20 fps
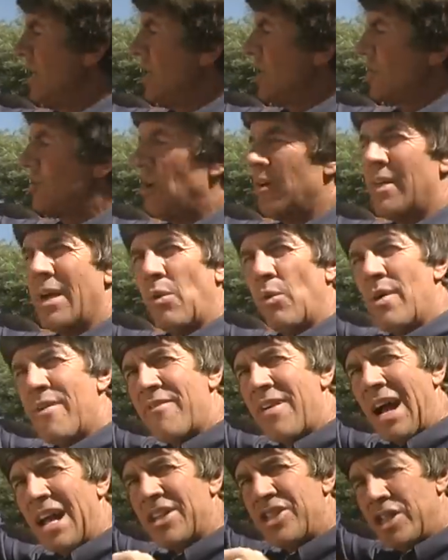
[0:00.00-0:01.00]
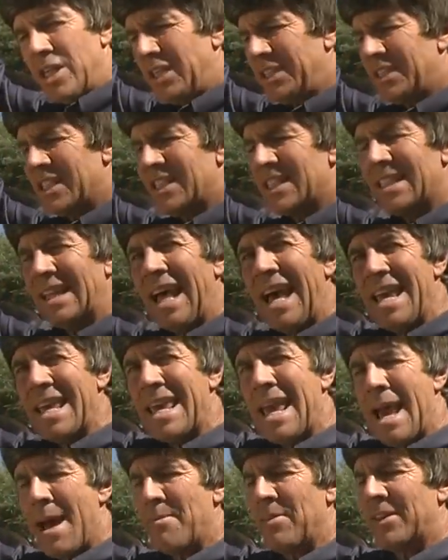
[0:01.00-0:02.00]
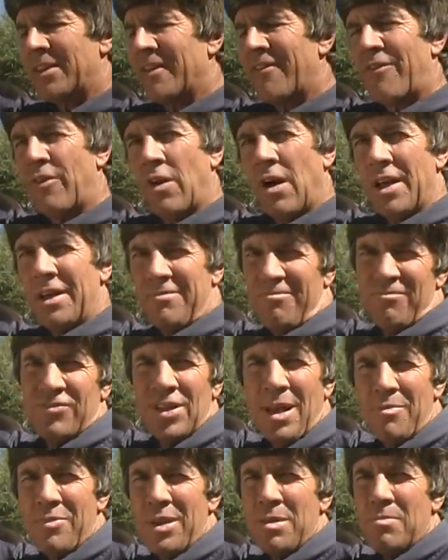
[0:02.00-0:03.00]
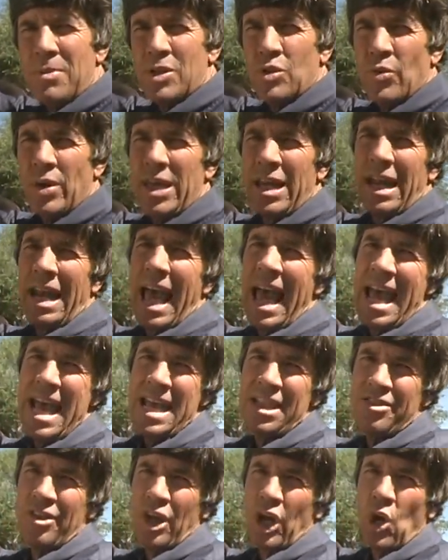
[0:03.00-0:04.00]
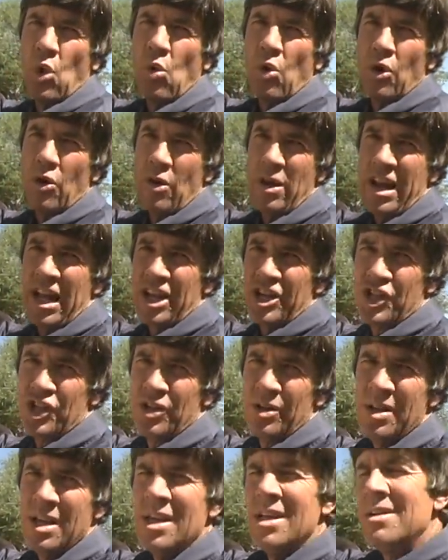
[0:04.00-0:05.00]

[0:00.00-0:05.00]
so that we've got just a slight gap at the front, something between 1/8 and 1/4 inch.